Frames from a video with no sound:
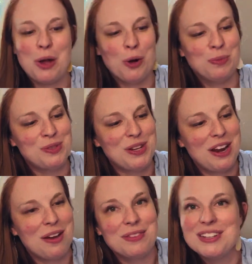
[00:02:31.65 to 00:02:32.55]
home state
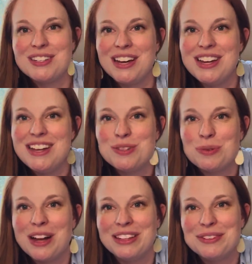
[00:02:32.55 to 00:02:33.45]
of Kentucky to where
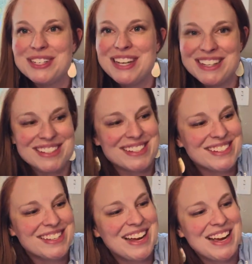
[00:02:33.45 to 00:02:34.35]
I live in Texas.